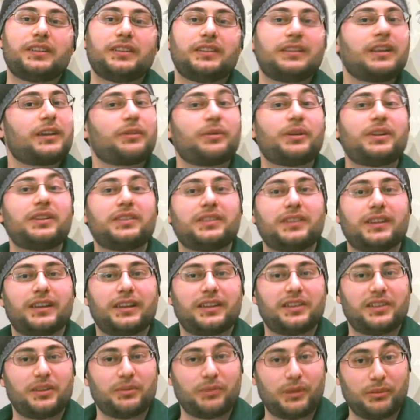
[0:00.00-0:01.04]
He's like, what is that?
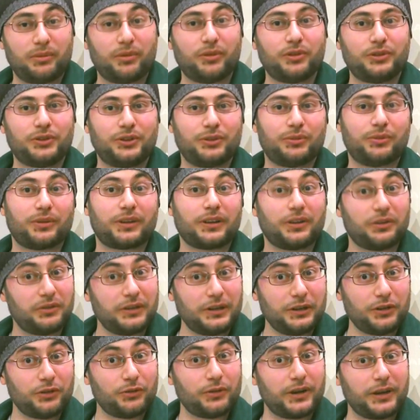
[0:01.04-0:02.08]
I said, my poetry book. I said,
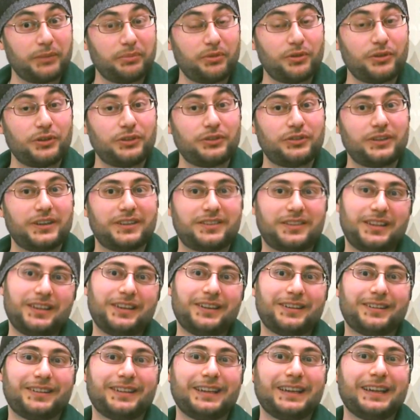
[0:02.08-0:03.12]
really, you write poetry? I said,
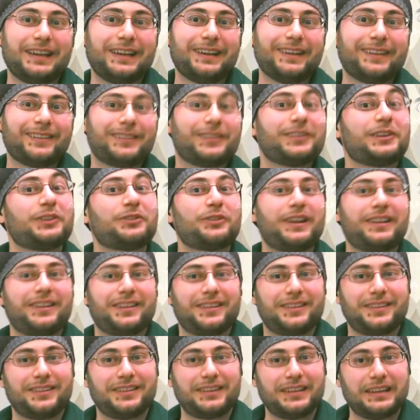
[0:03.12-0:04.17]
yeah. So he read
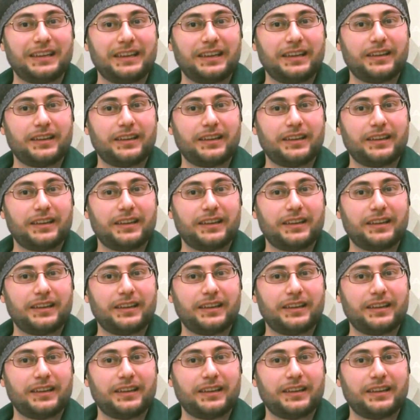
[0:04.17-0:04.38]
it.